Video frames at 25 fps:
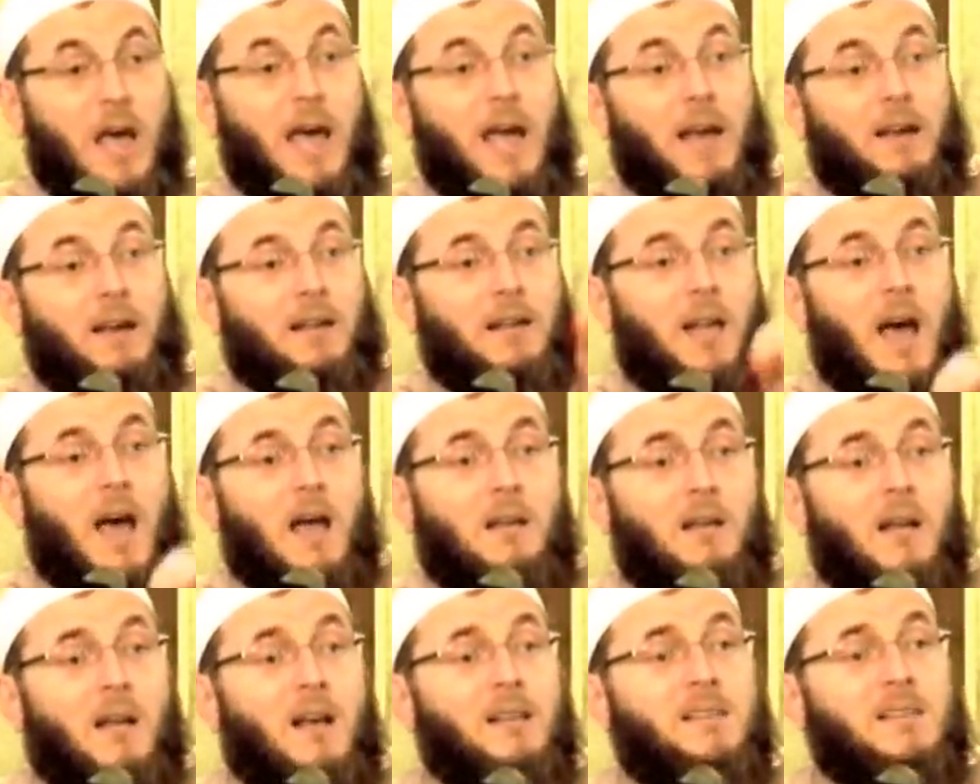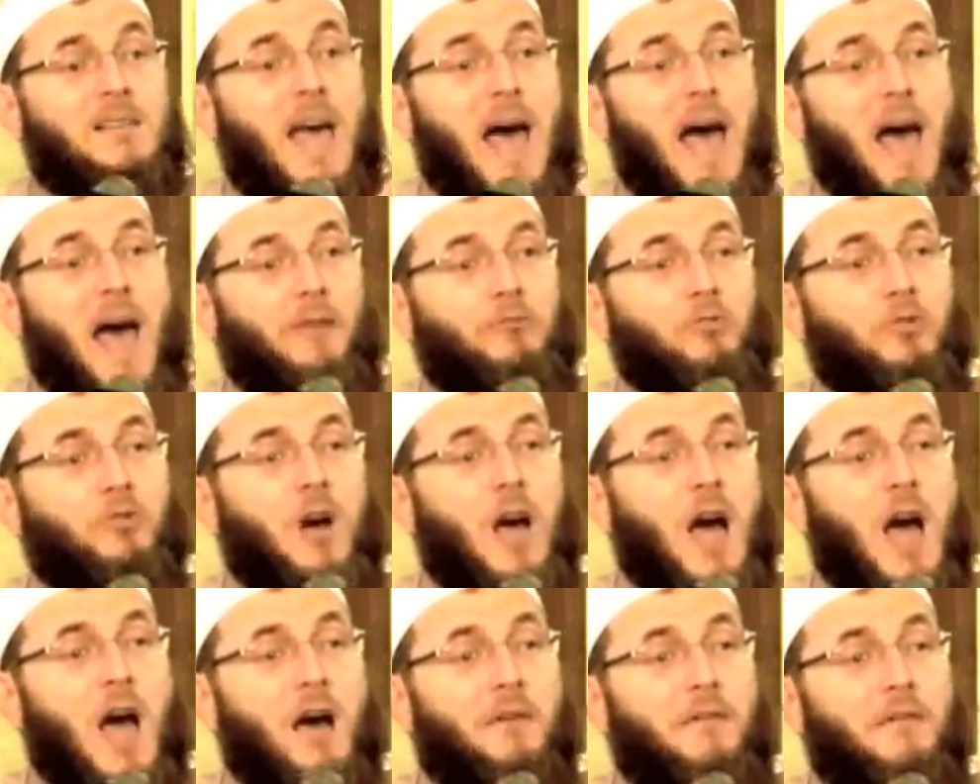It taught us how to
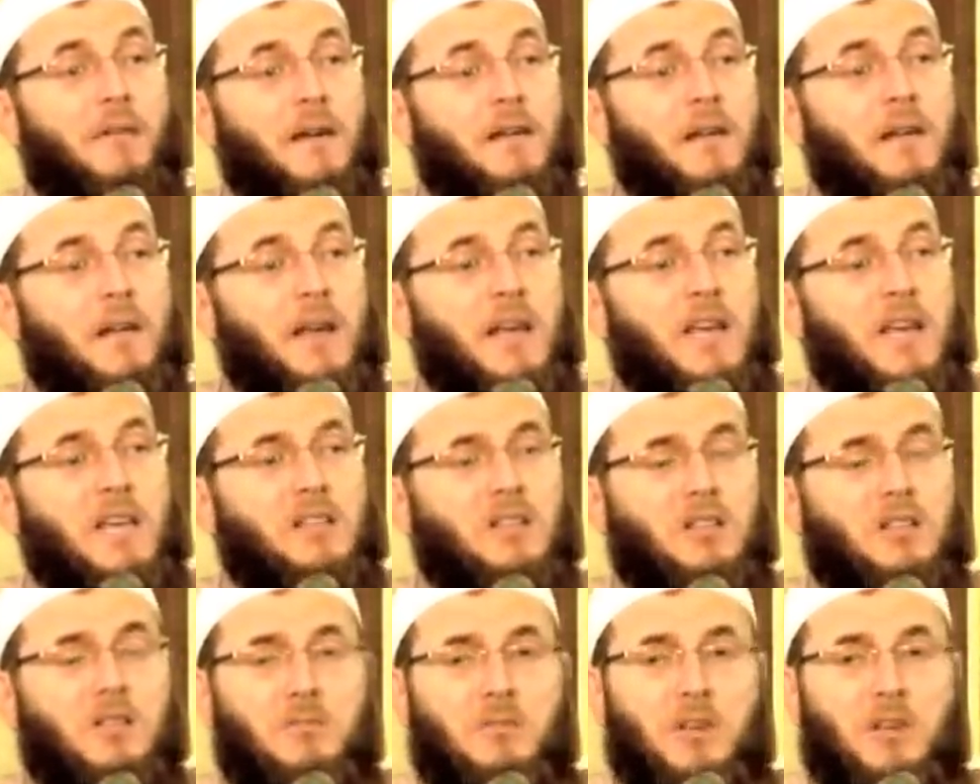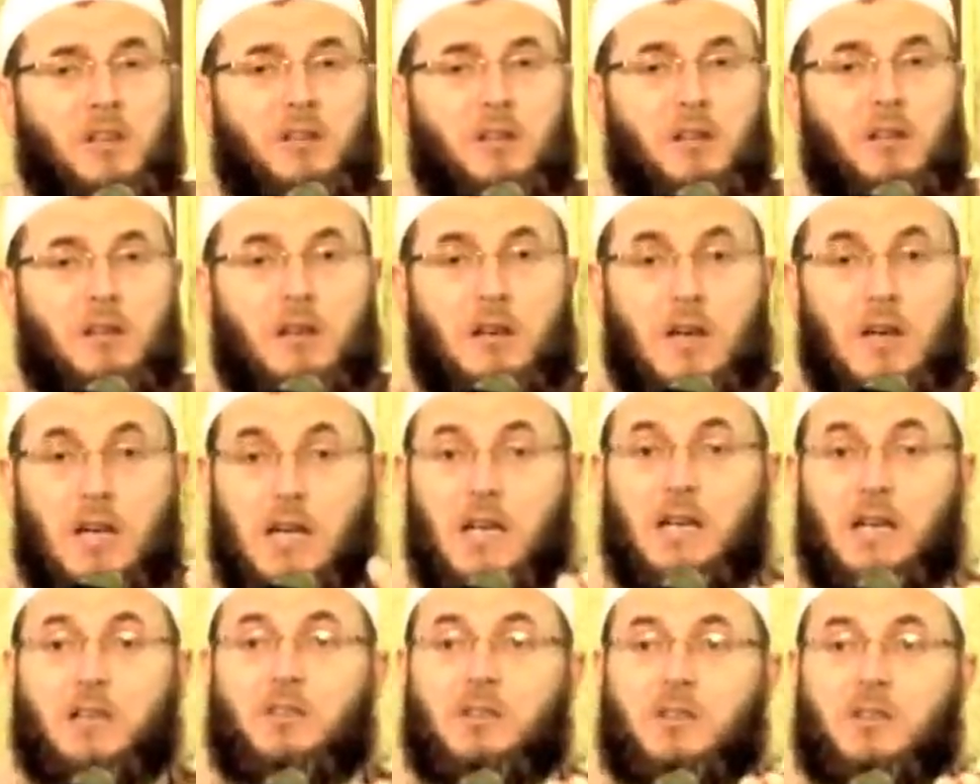have an intimate
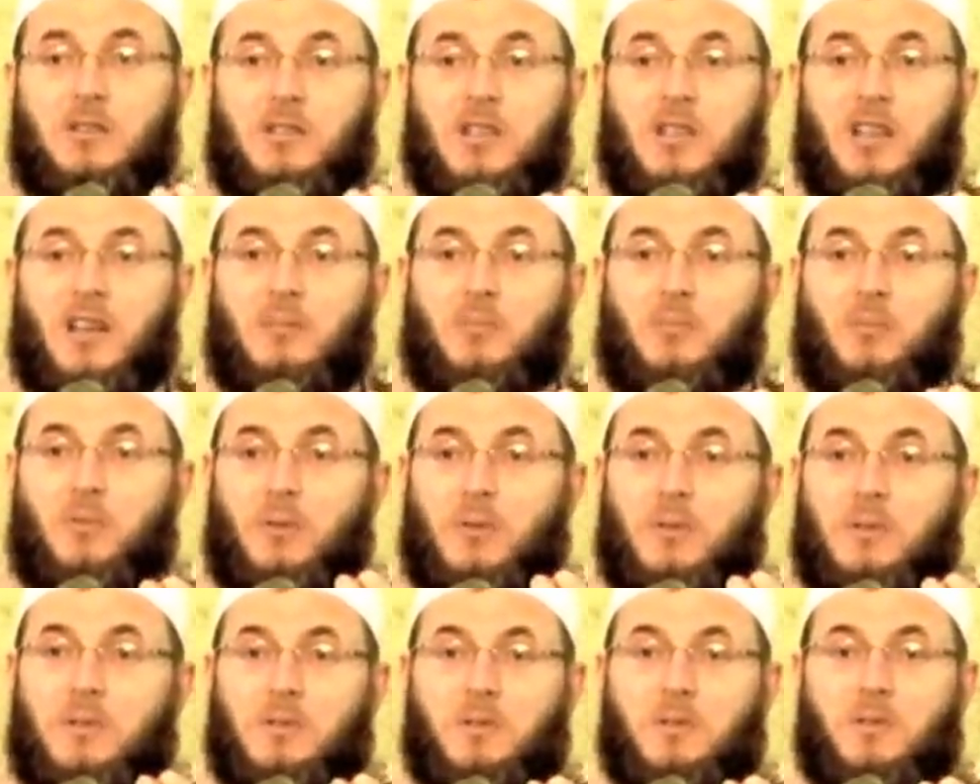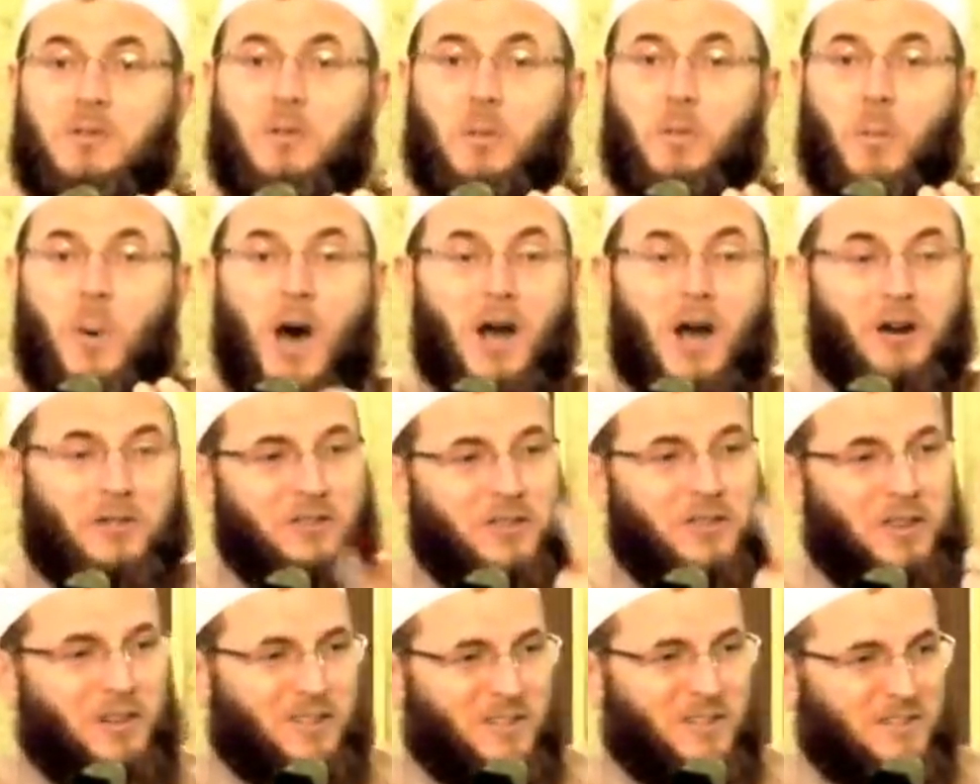relationship with your
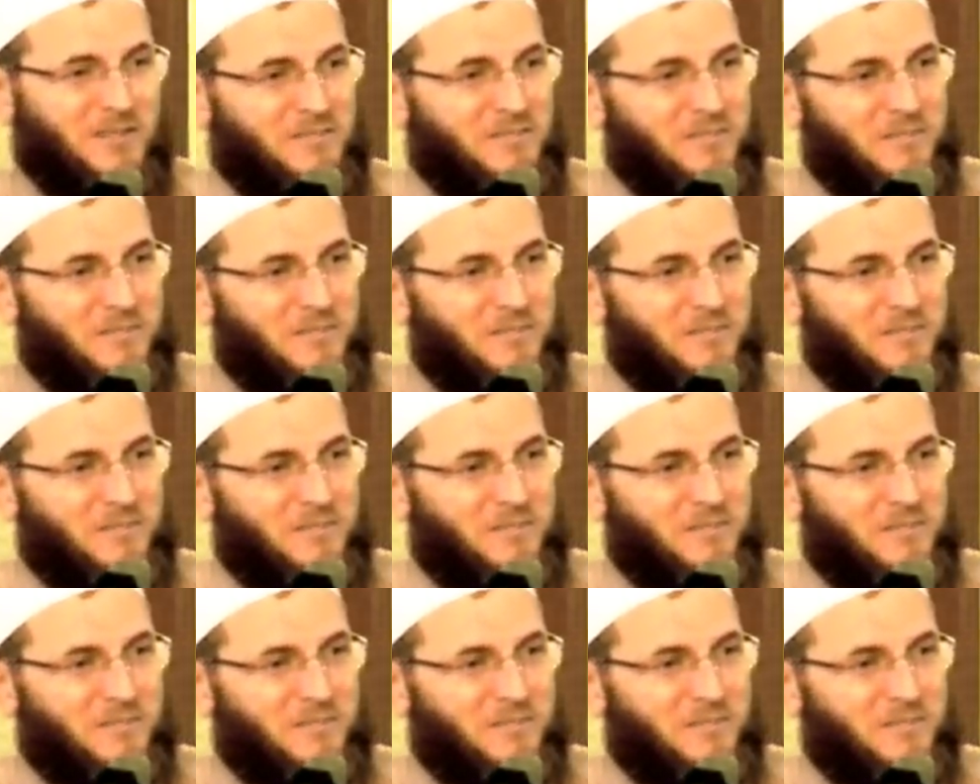partner,